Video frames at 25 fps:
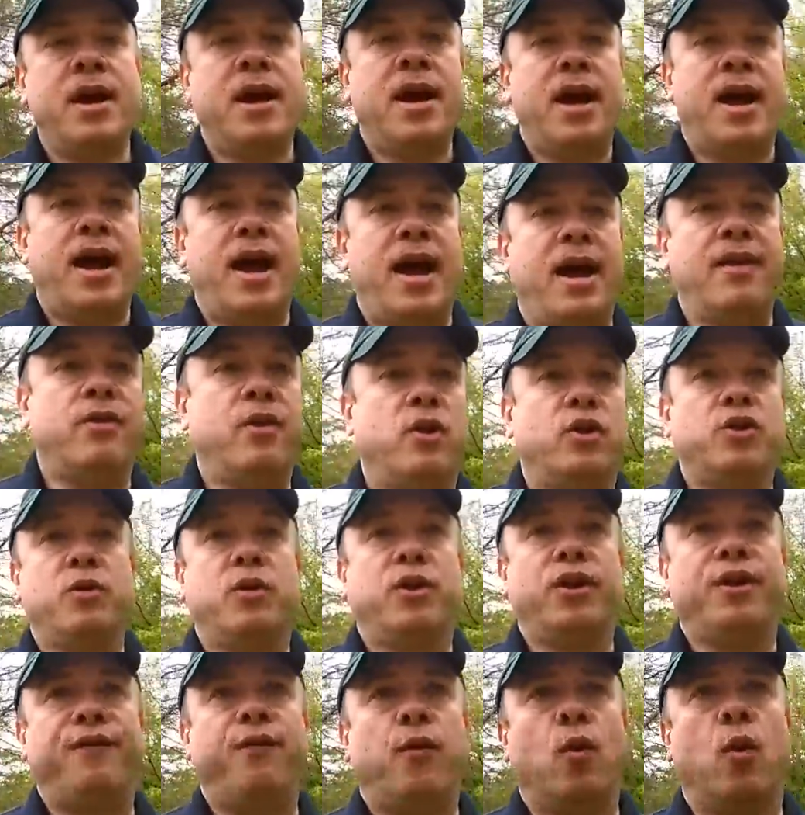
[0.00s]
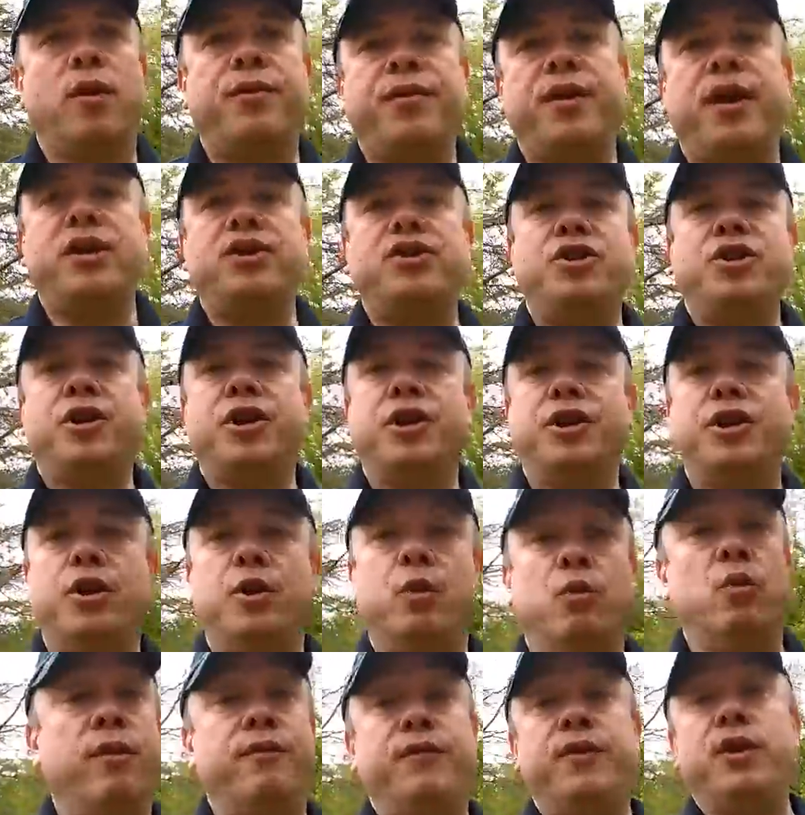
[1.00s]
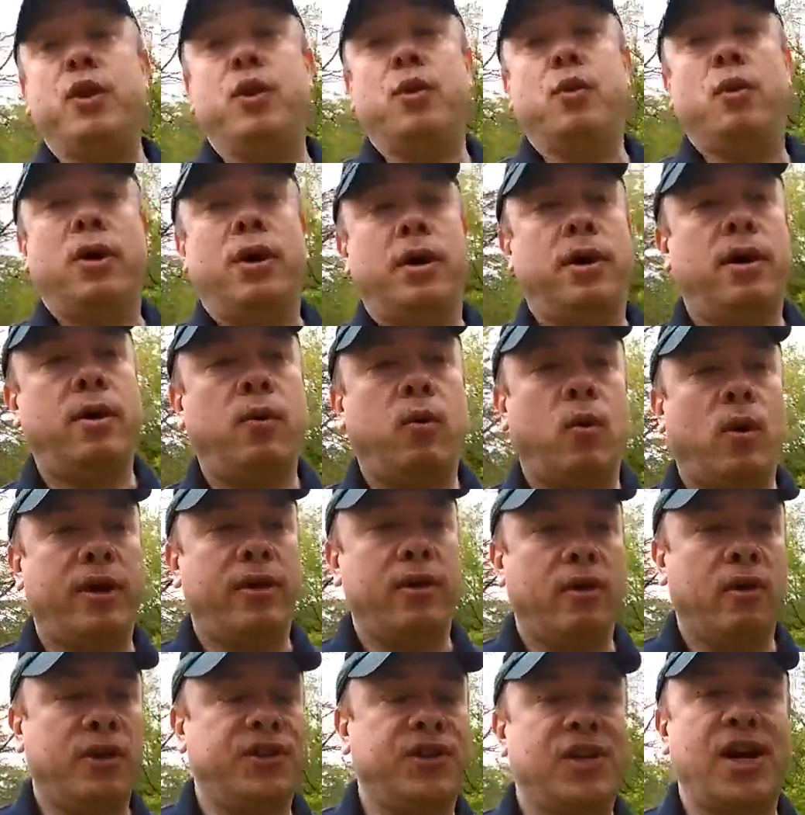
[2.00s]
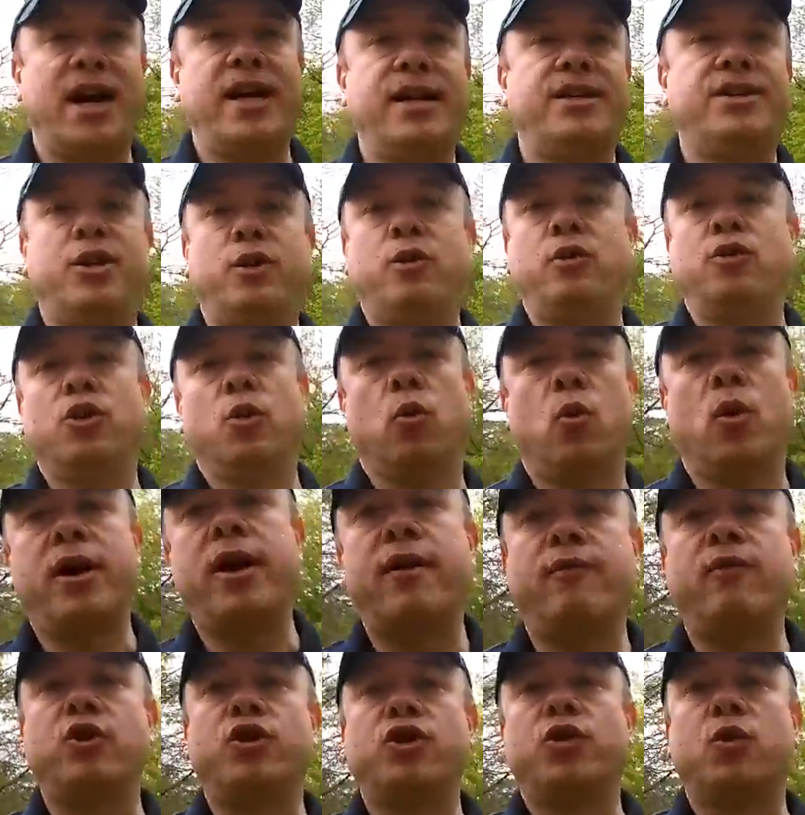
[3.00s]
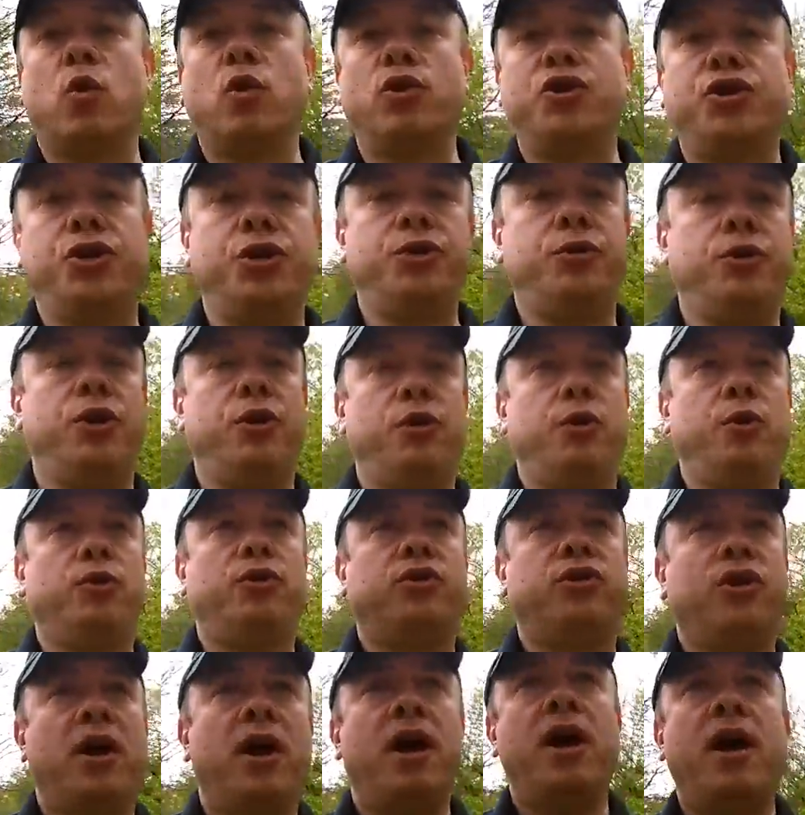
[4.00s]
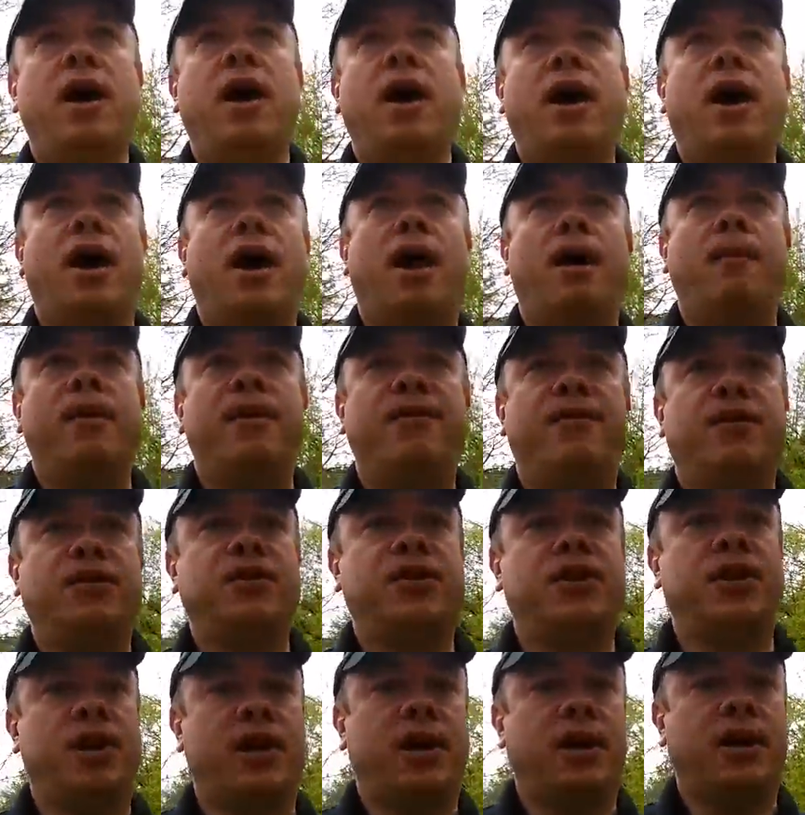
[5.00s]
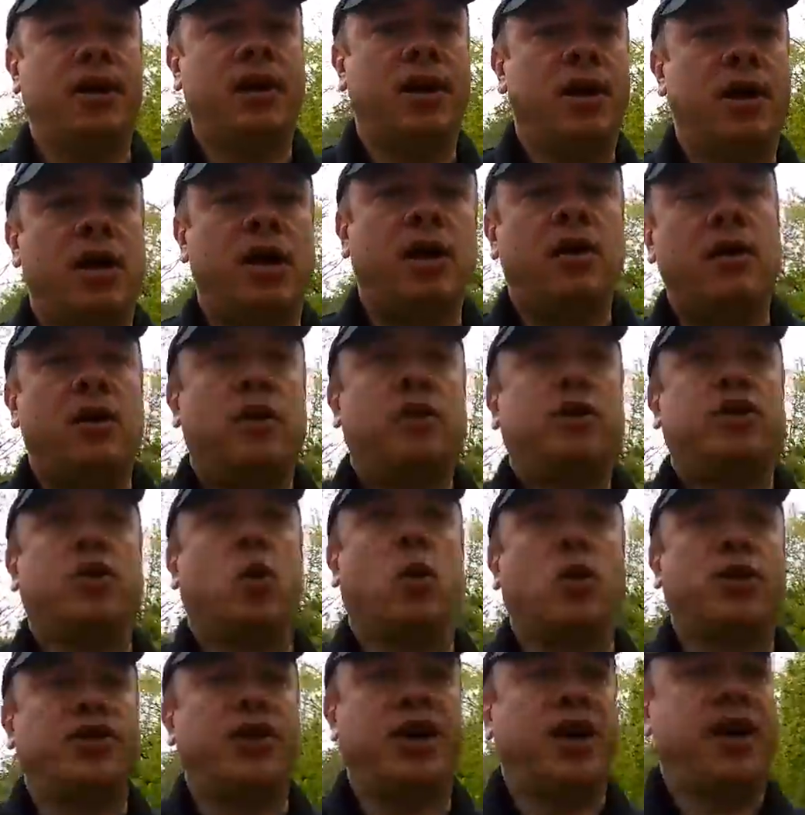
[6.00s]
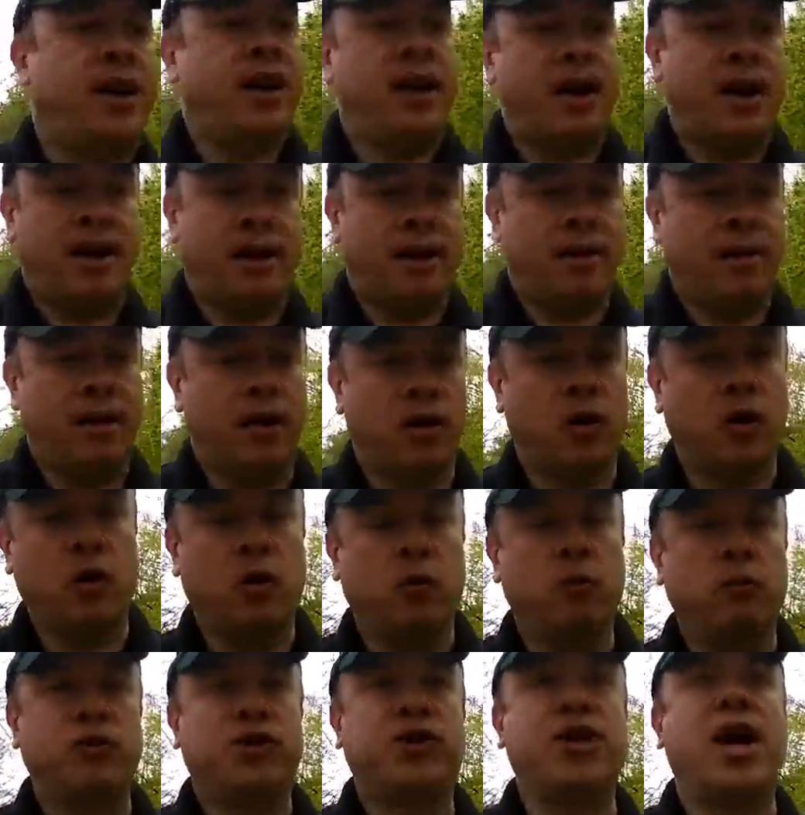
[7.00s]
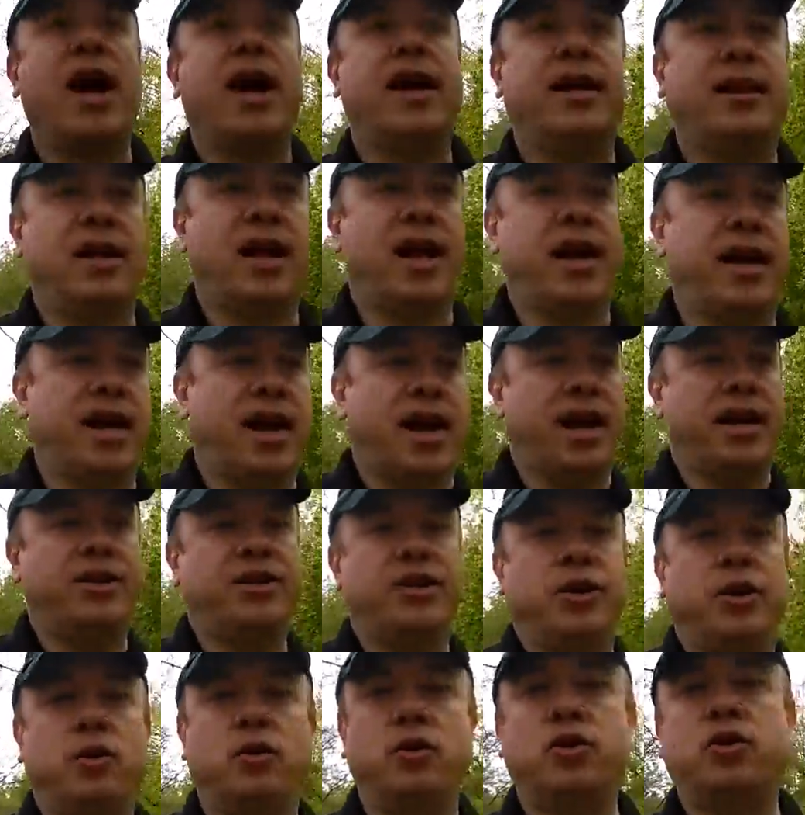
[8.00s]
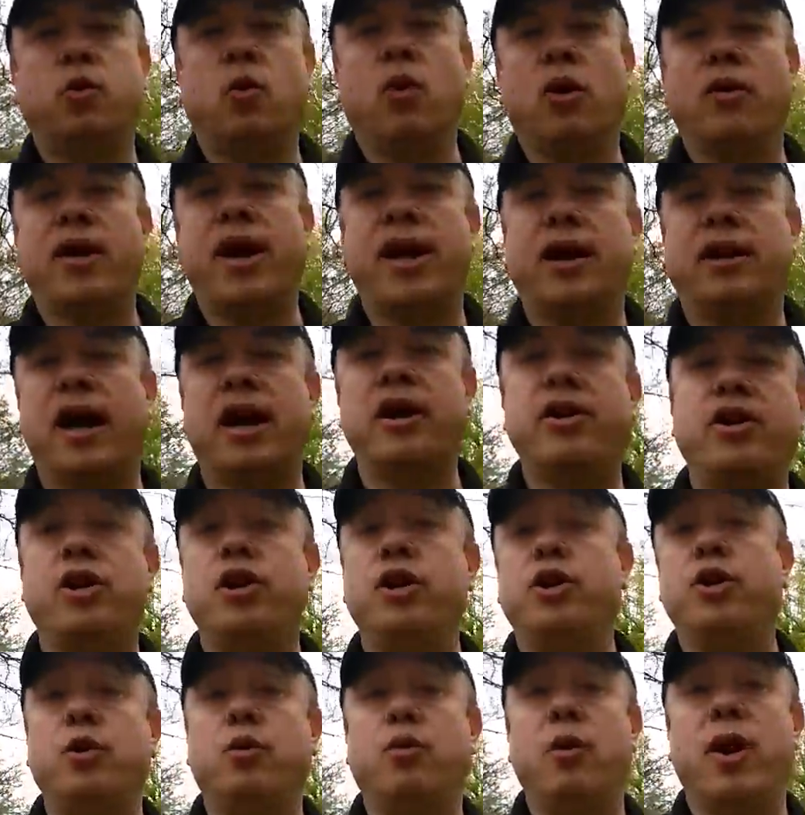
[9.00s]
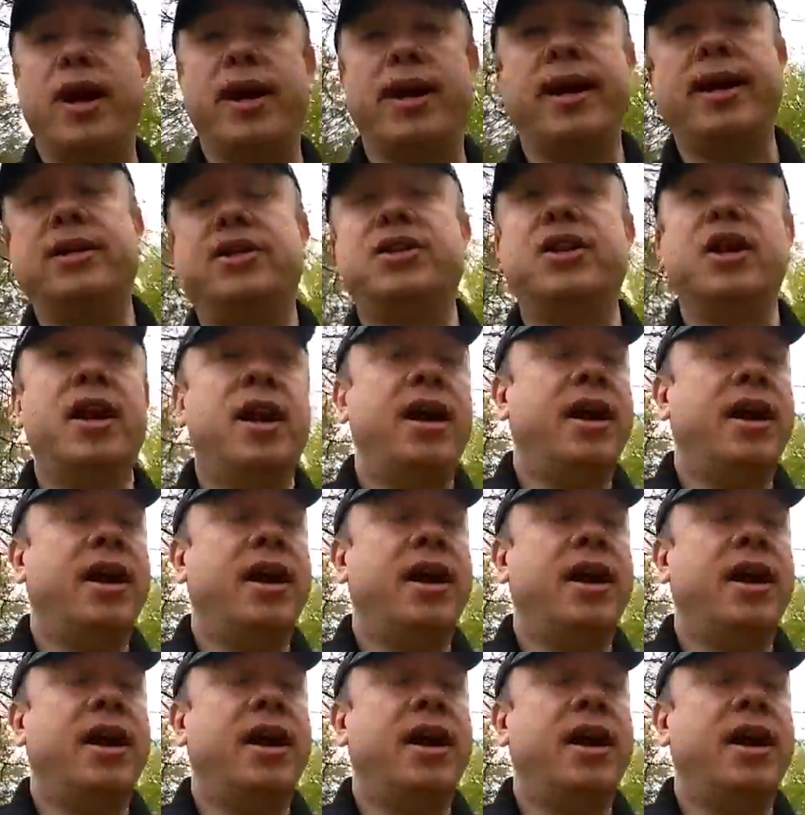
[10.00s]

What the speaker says: And there's really 4 things you can do. Review, whether it's iTunes or whatever source you use. If it's a sourcing site like iTunes where they allow you to do ratings,